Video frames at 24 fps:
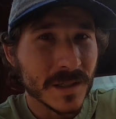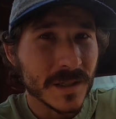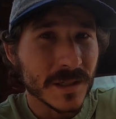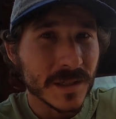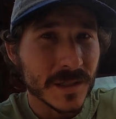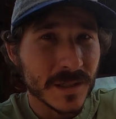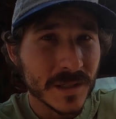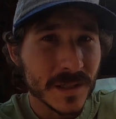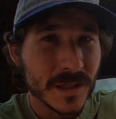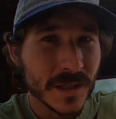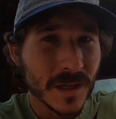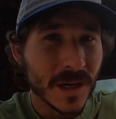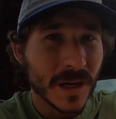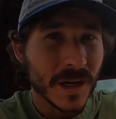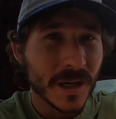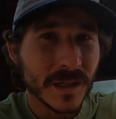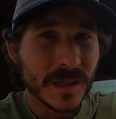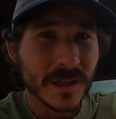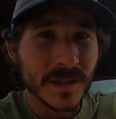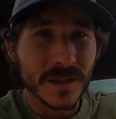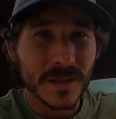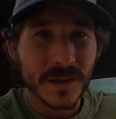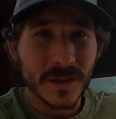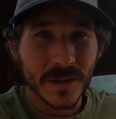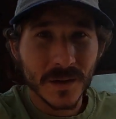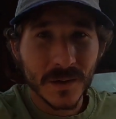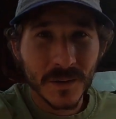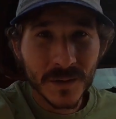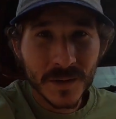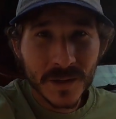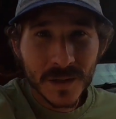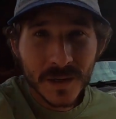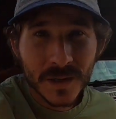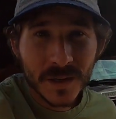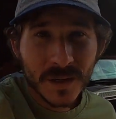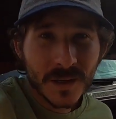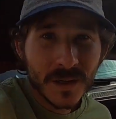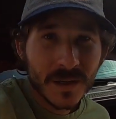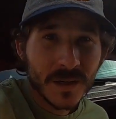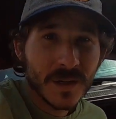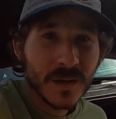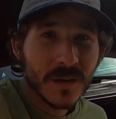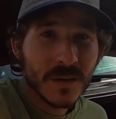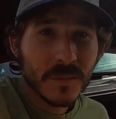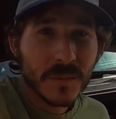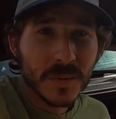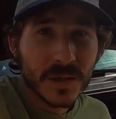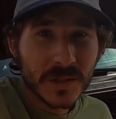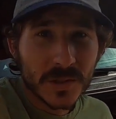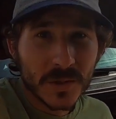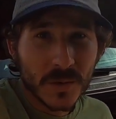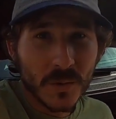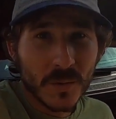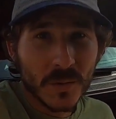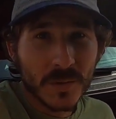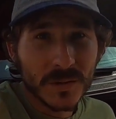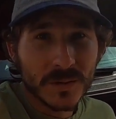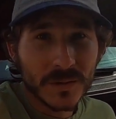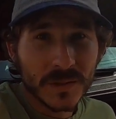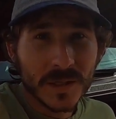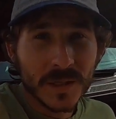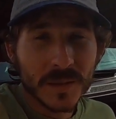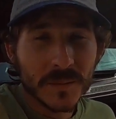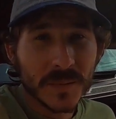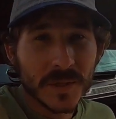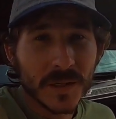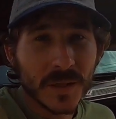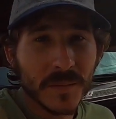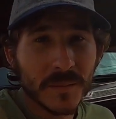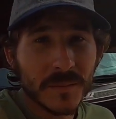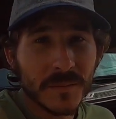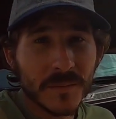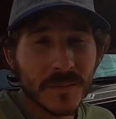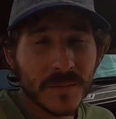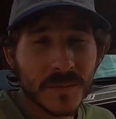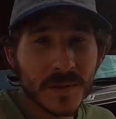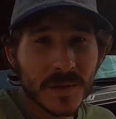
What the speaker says: it's not, you know, a bunch of oil coming up,